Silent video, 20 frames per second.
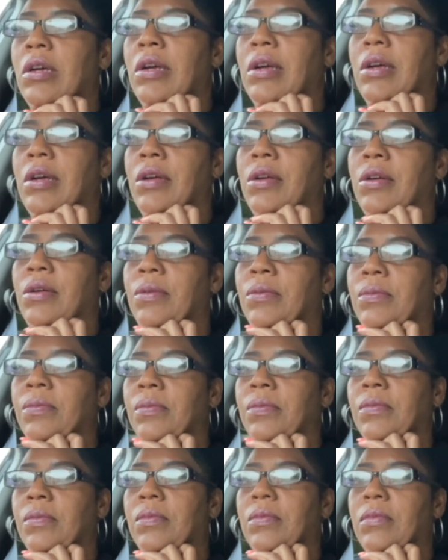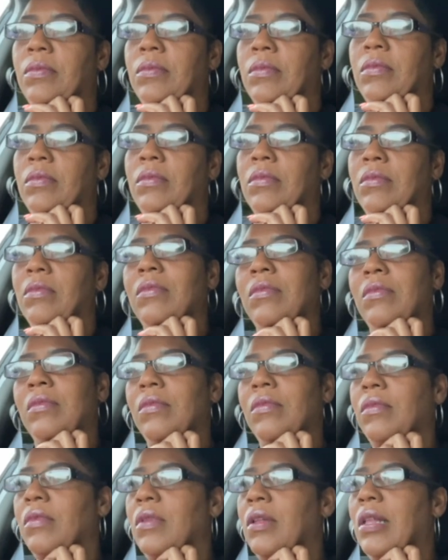
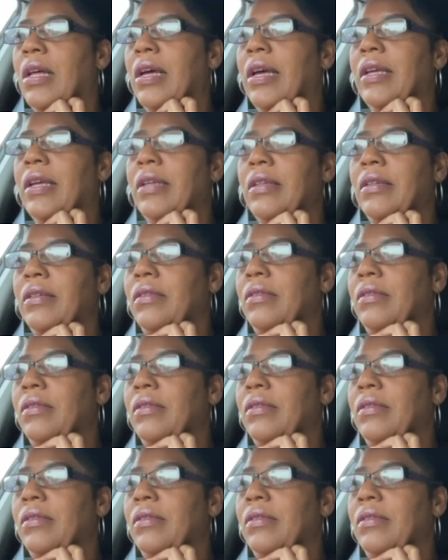um, like,